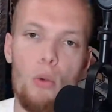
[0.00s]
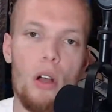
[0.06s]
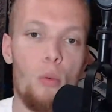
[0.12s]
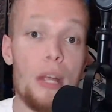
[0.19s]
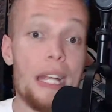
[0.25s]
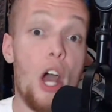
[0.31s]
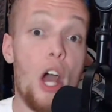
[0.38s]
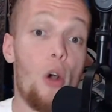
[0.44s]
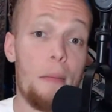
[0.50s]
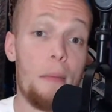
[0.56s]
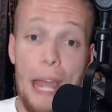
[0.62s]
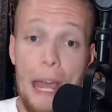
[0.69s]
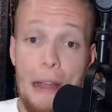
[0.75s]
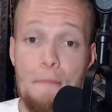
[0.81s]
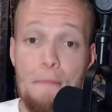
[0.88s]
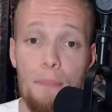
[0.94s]
we know it,
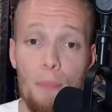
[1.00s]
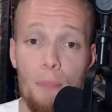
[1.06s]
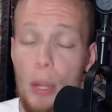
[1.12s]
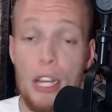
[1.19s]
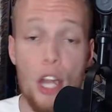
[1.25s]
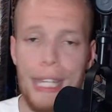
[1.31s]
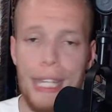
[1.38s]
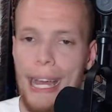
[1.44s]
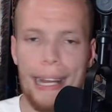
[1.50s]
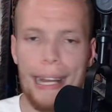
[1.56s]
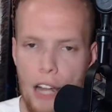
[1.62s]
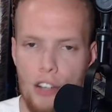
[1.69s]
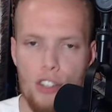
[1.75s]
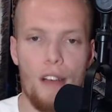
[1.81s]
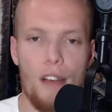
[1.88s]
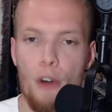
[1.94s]
man. We know you got to
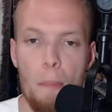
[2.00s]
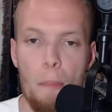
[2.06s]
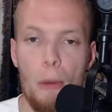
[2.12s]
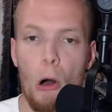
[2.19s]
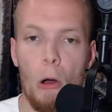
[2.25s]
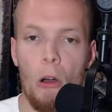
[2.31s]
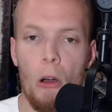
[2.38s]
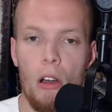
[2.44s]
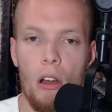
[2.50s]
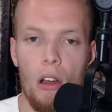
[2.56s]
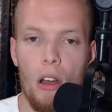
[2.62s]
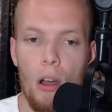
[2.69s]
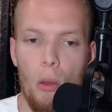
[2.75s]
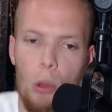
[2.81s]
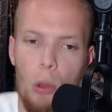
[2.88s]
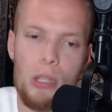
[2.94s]
catch that football.
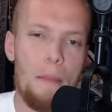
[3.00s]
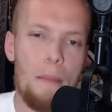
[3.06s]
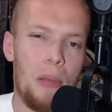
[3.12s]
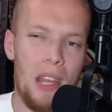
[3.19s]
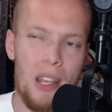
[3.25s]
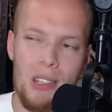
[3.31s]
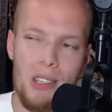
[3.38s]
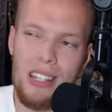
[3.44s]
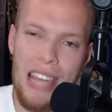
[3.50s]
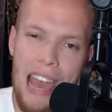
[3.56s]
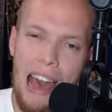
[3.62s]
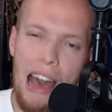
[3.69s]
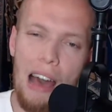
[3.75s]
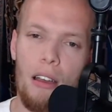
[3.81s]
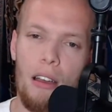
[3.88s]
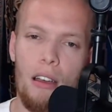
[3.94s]
Was I pissed?
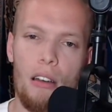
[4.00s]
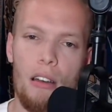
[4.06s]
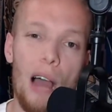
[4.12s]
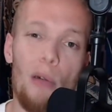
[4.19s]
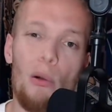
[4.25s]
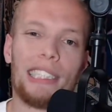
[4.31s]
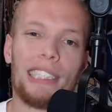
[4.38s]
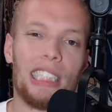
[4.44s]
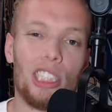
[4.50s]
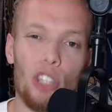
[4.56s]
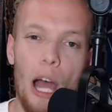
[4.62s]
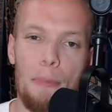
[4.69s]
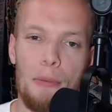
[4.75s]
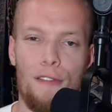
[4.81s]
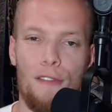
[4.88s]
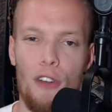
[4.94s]
Yeah. I watched you
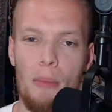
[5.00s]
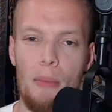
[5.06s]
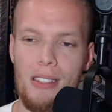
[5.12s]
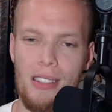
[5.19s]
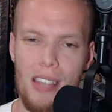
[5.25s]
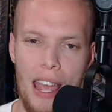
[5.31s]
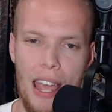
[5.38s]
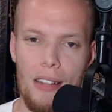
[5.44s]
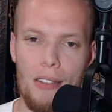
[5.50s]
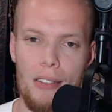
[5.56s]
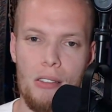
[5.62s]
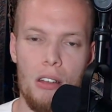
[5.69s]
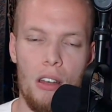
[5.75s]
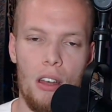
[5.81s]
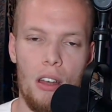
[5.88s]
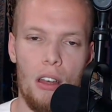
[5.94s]
dropped it from the
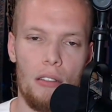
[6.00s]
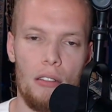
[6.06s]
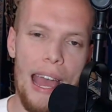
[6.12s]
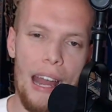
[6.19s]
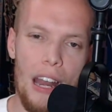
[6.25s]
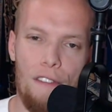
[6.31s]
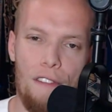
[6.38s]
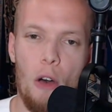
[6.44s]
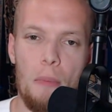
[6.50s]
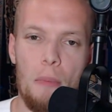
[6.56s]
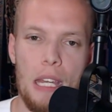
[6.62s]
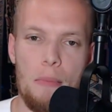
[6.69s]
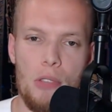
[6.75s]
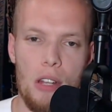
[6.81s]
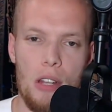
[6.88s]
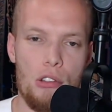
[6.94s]
sands. The NFL
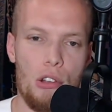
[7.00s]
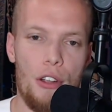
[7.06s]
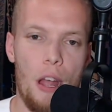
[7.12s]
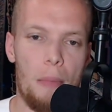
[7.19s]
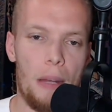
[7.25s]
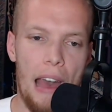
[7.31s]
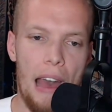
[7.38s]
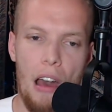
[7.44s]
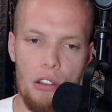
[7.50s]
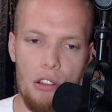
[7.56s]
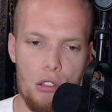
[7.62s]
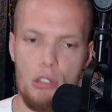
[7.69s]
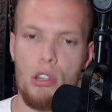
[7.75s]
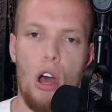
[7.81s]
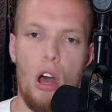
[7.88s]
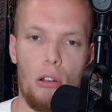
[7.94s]
memes Instagram account is
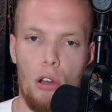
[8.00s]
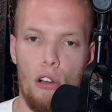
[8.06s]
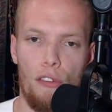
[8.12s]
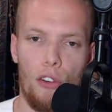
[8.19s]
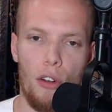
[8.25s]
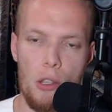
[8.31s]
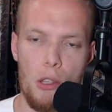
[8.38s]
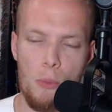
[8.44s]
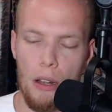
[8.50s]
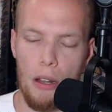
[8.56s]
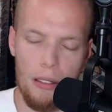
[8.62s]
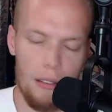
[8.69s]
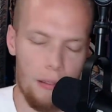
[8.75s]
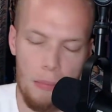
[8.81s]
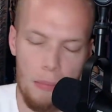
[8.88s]
just all over us, but